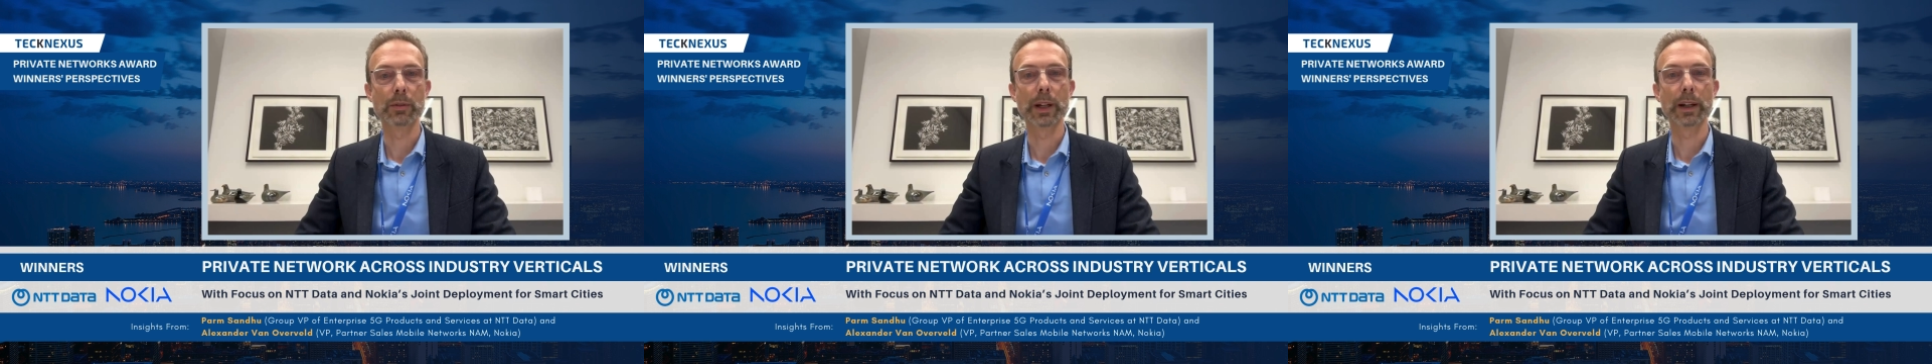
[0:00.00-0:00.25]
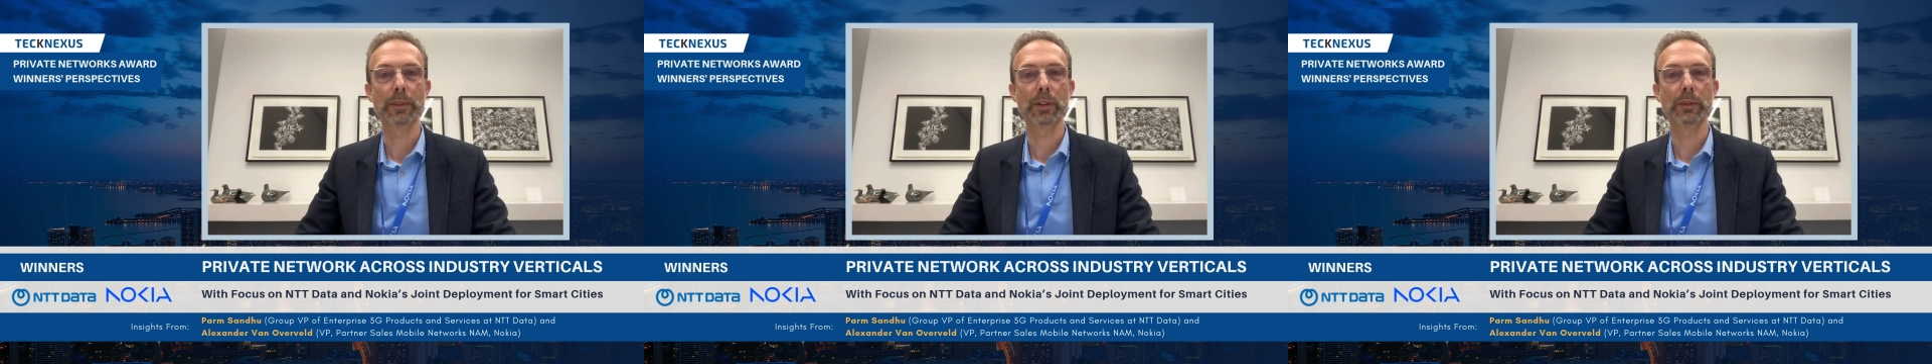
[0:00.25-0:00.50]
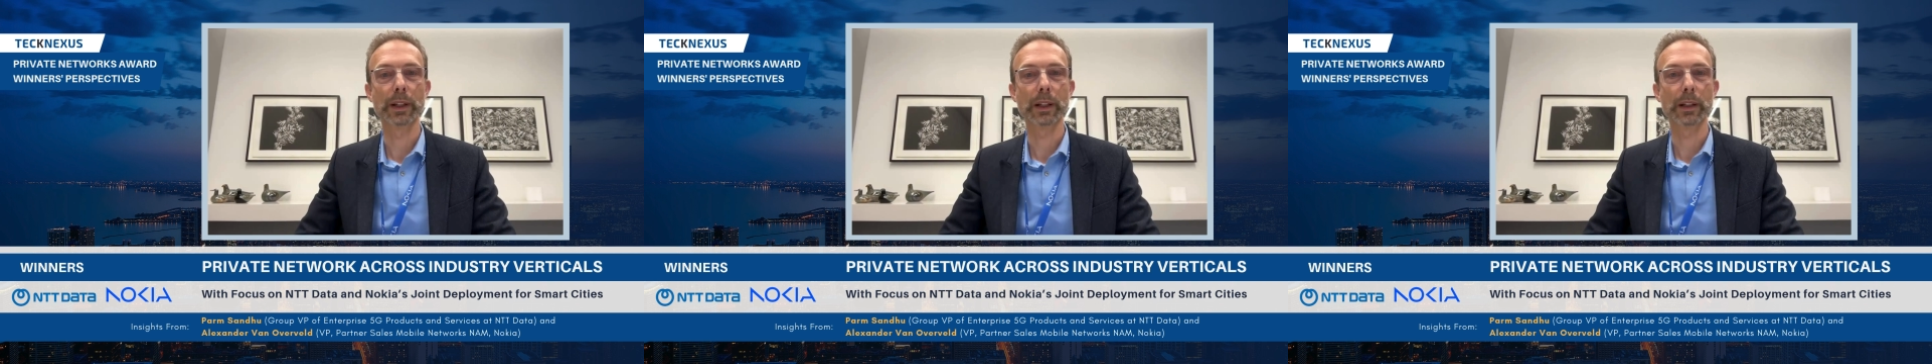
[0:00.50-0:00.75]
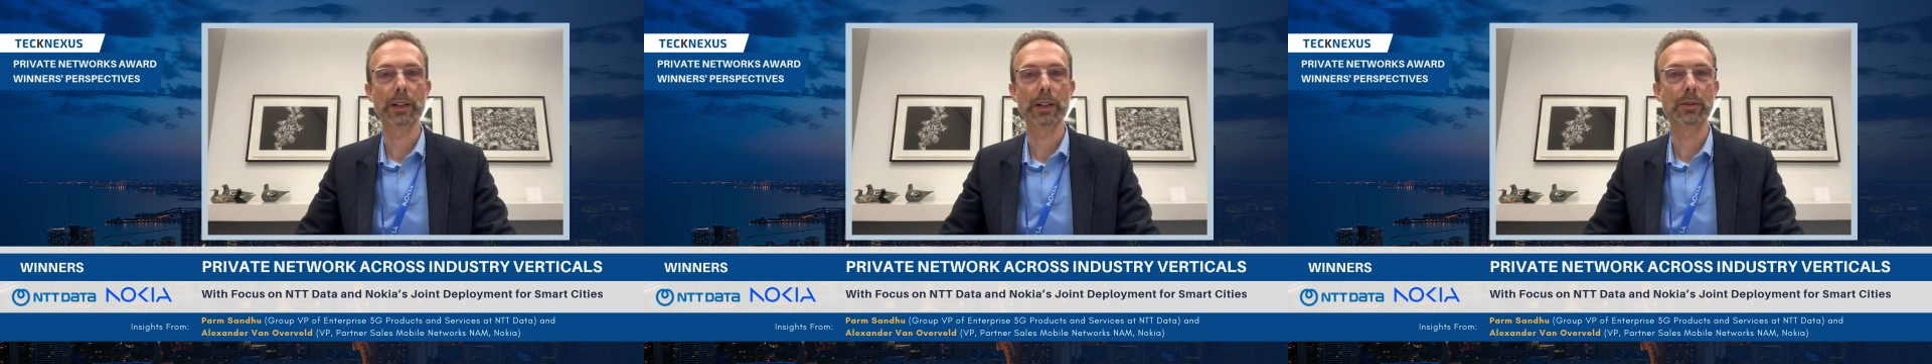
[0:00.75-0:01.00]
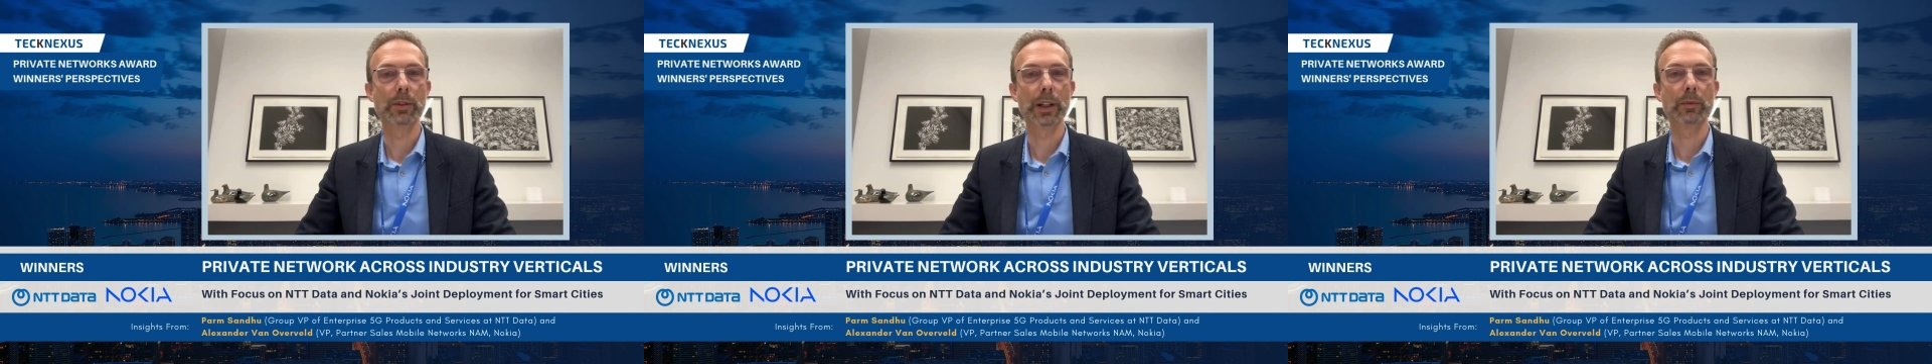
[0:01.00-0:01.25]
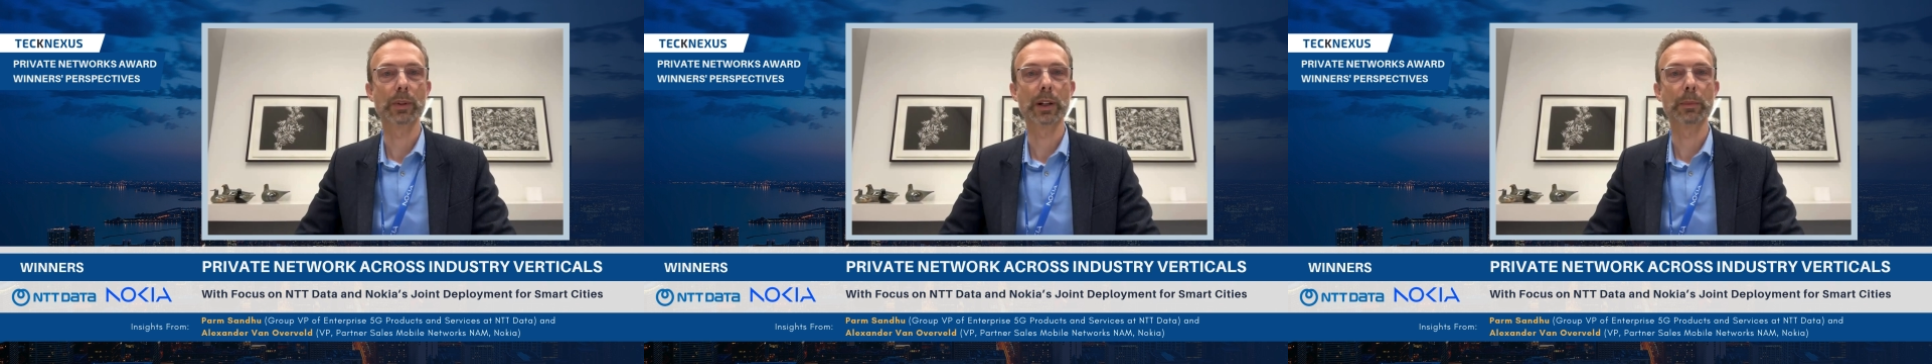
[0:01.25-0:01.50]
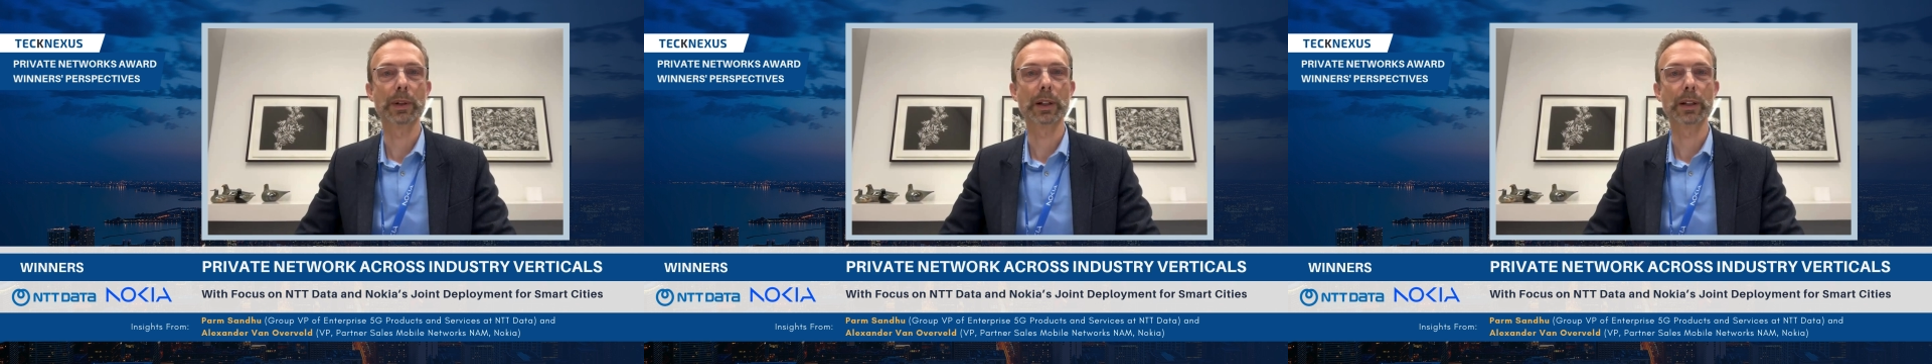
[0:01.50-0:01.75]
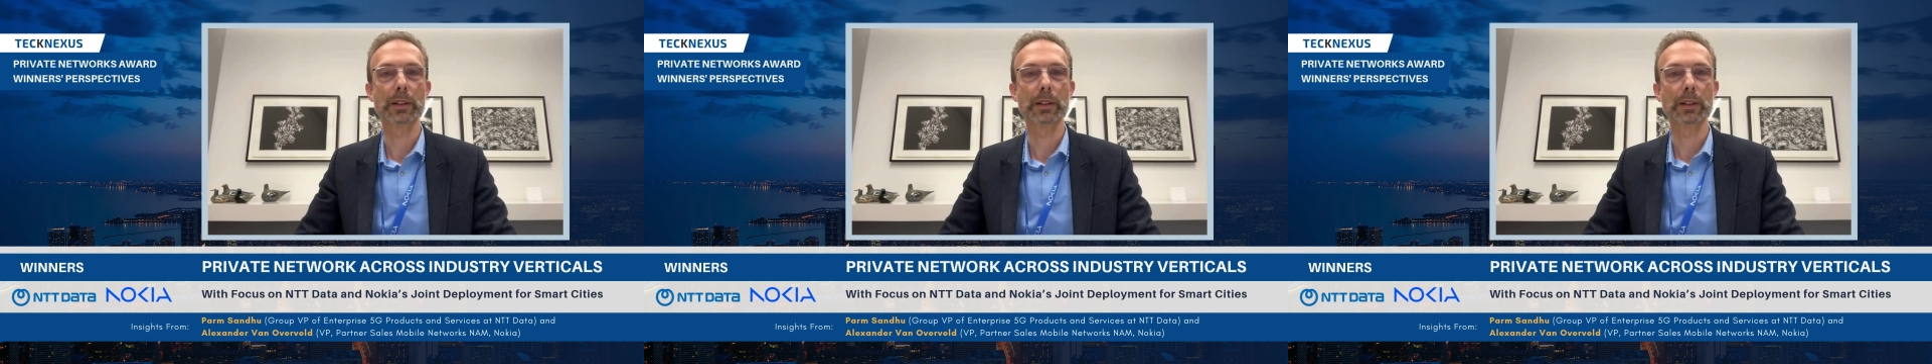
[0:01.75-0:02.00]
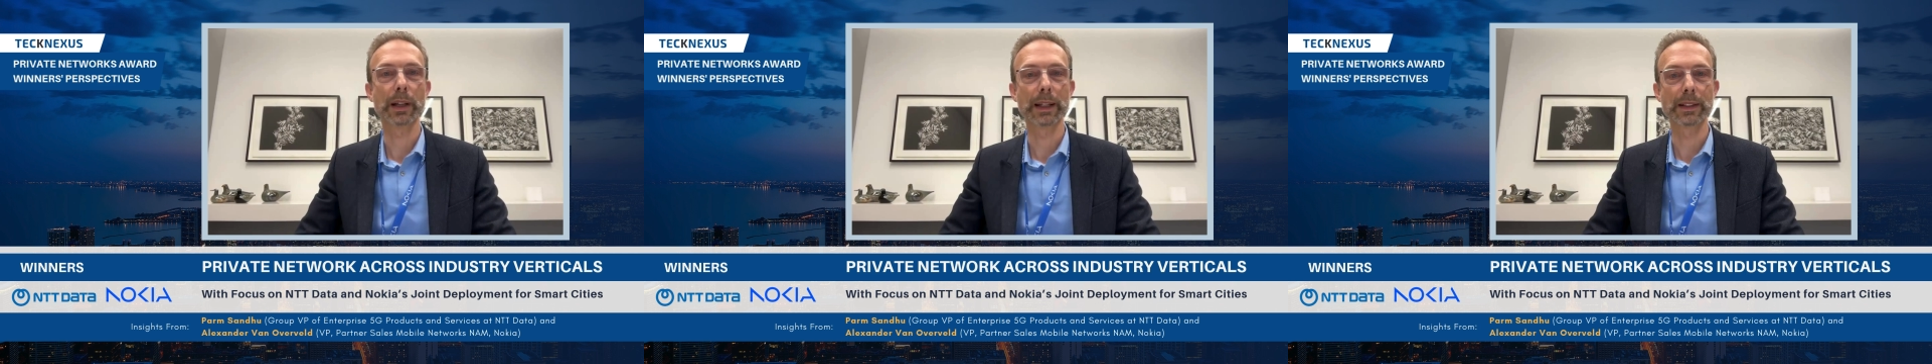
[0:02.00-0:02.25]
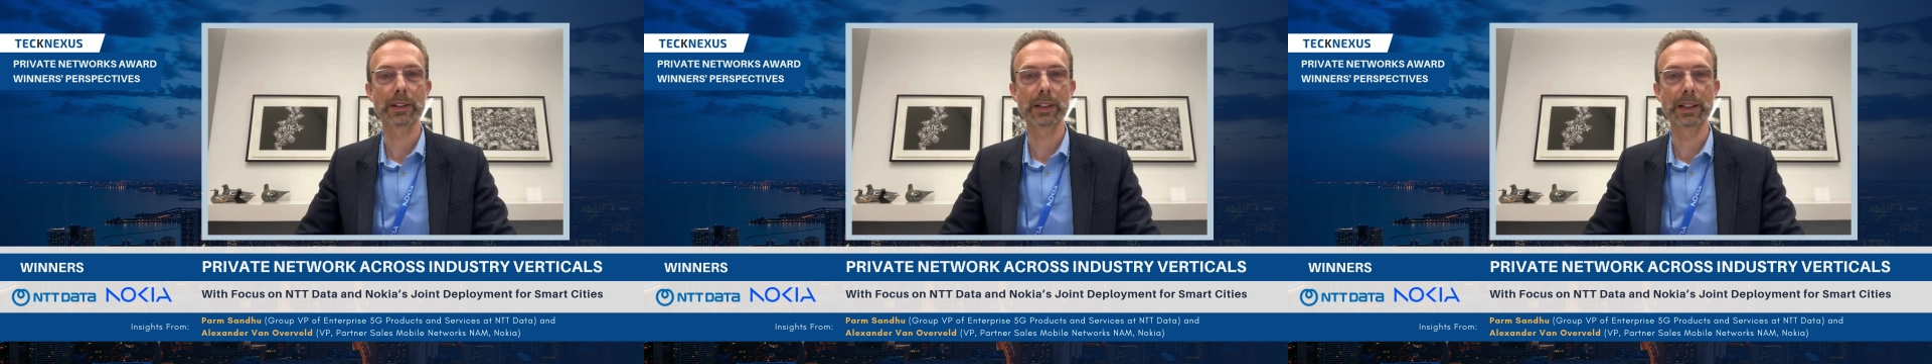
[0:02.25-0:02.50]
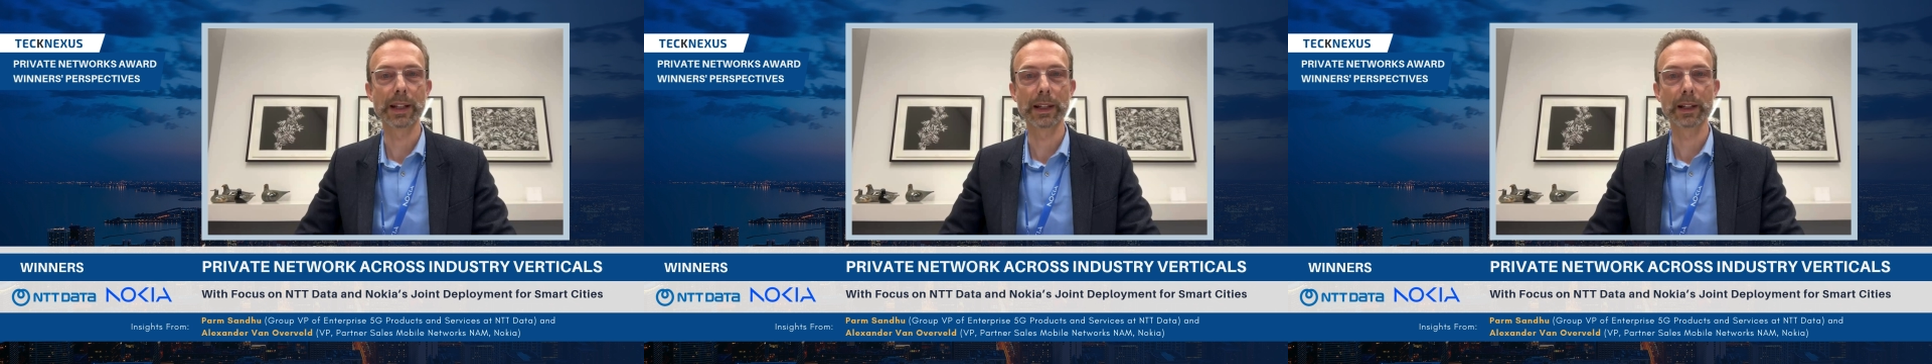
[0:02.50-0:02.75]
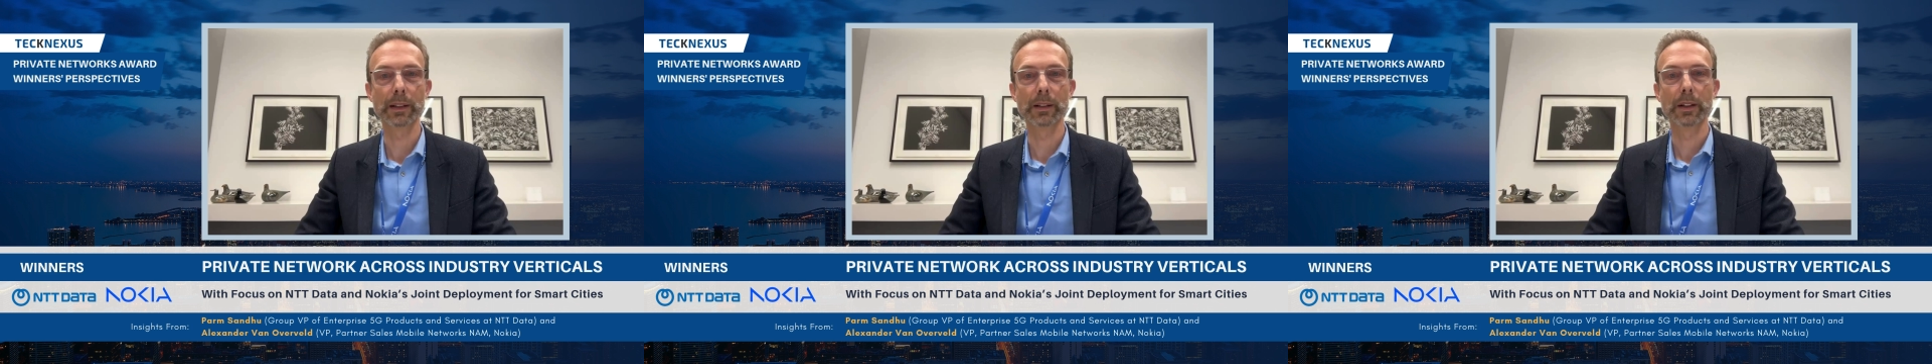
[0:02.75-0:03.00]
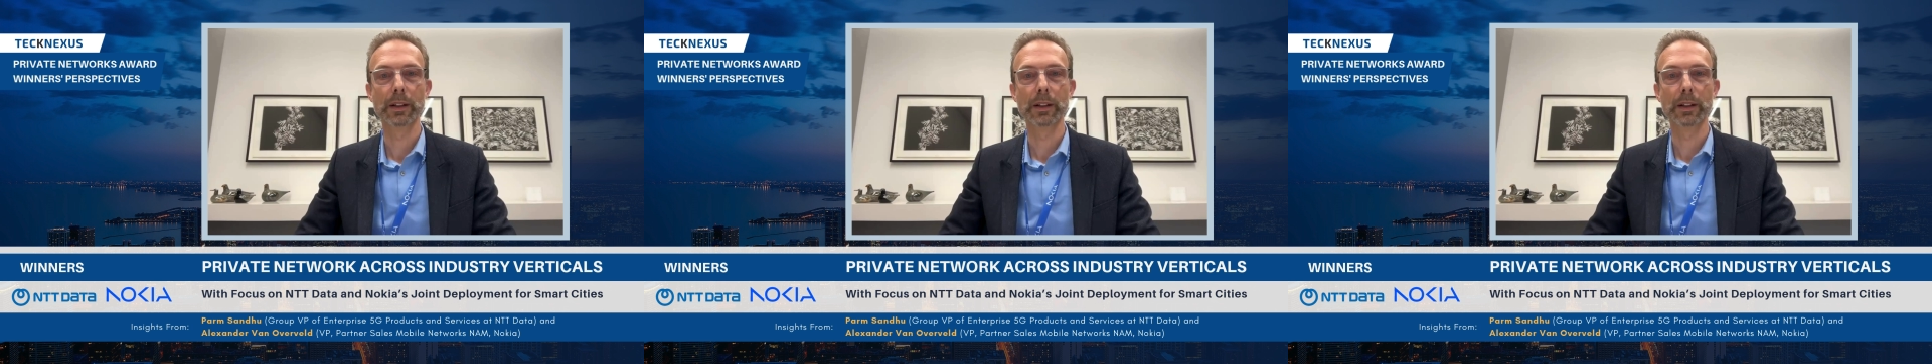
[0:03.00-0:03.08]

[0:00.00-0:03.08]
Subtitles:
have the recognition together with our partner NTT Data.